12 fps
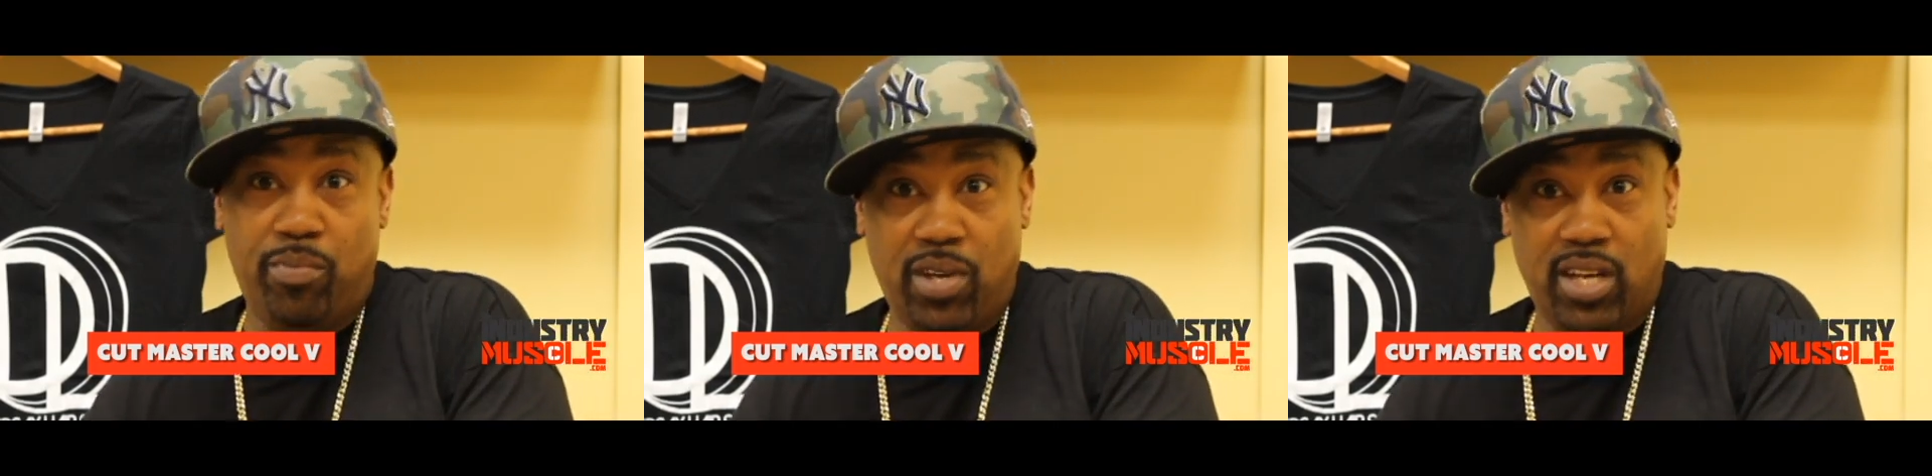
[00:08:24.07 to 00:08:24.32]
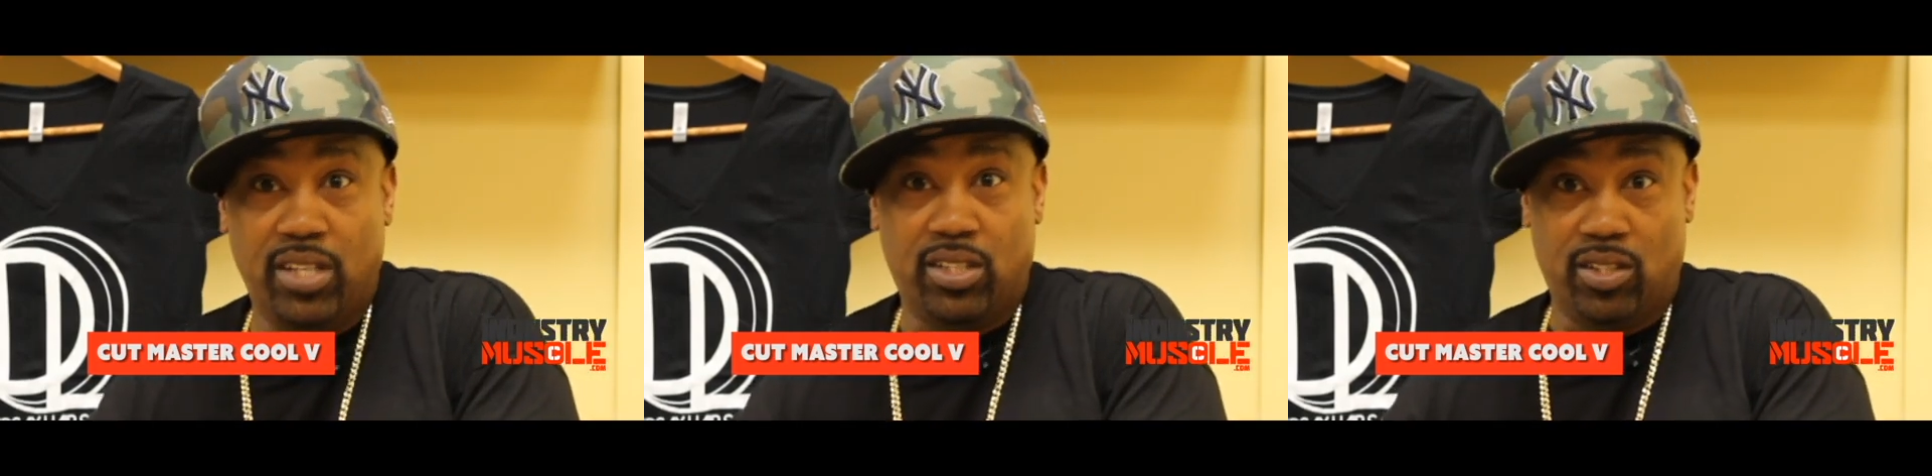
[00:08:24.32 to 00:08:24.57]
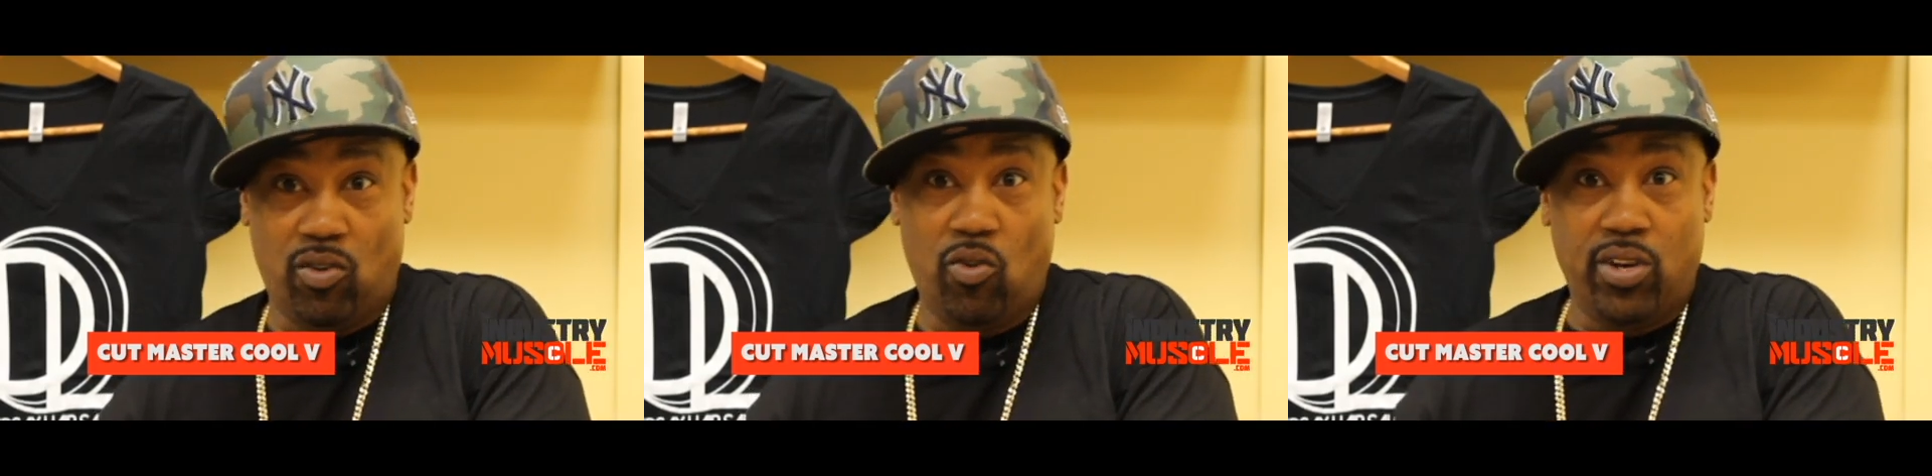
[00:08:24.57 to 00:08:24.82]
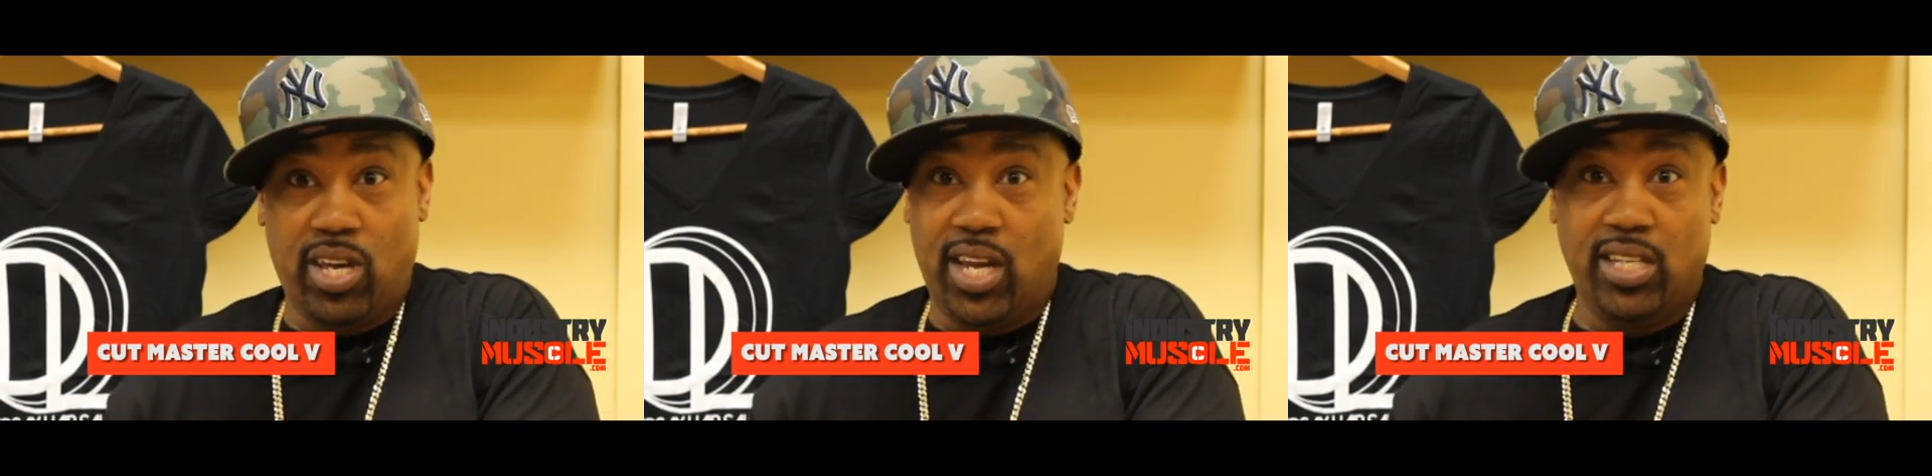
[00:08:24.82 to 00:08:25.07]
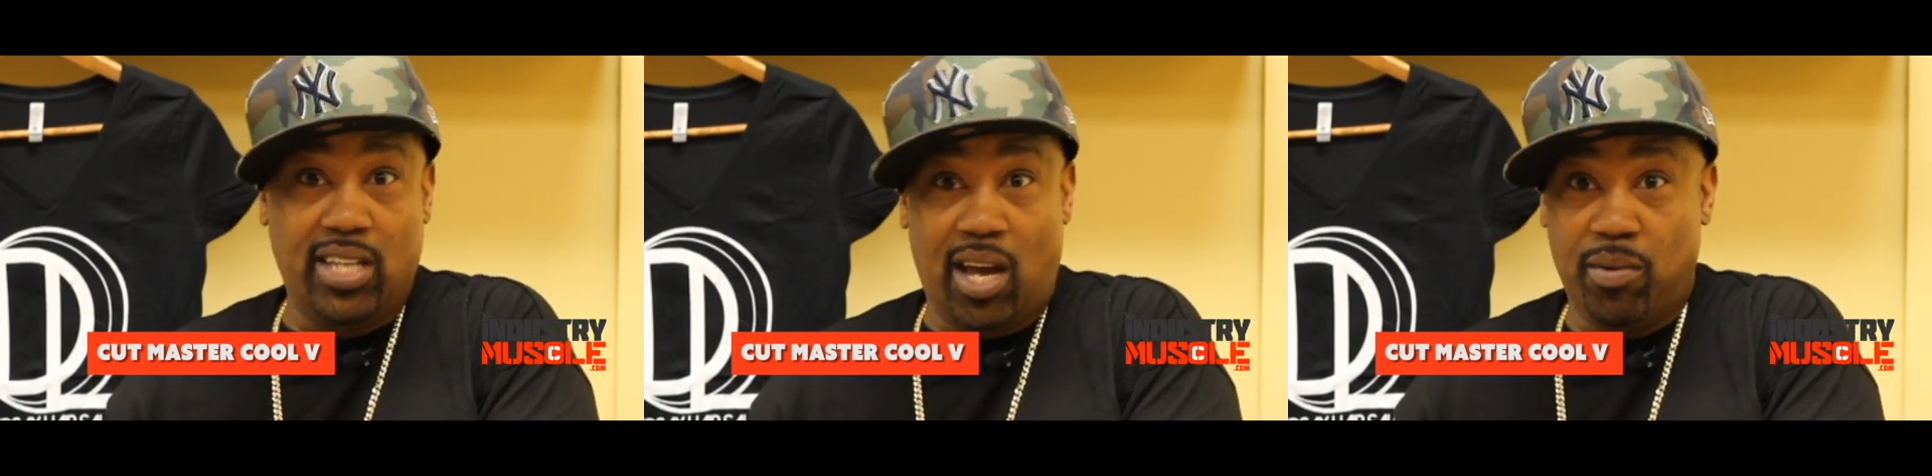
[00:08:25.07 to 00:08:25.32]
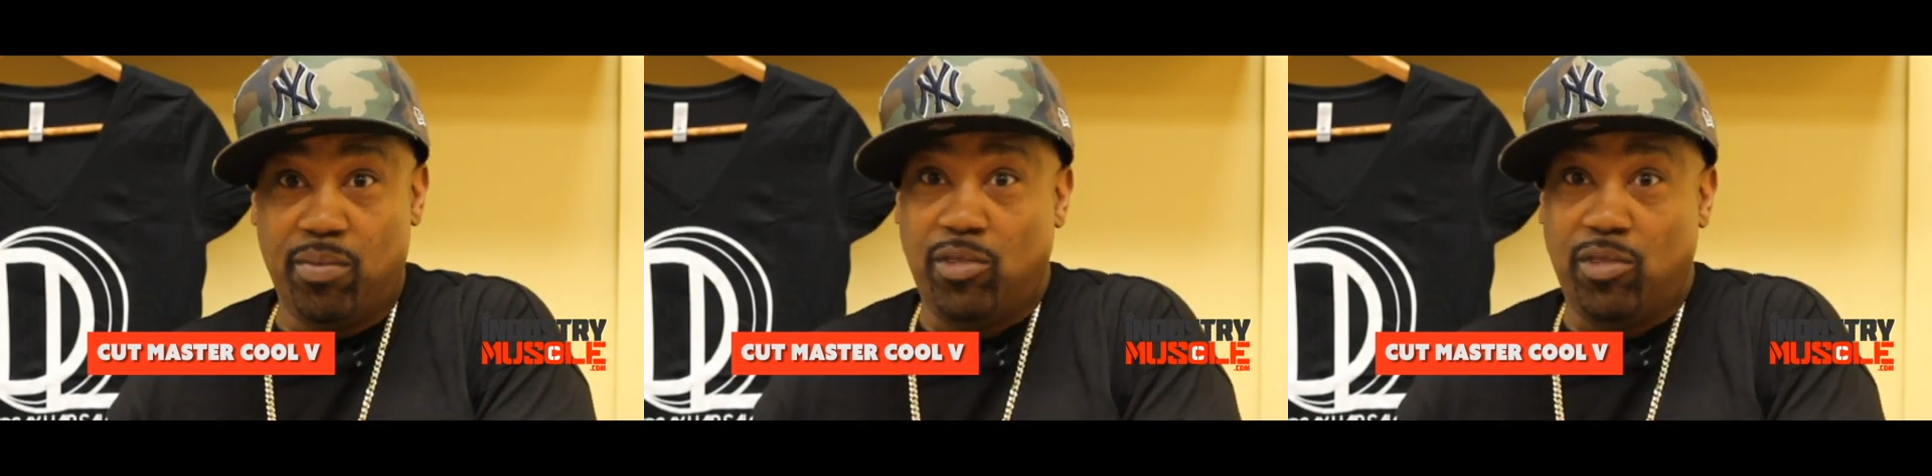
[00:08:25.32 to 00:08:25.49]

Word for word: Biz on Kane's album.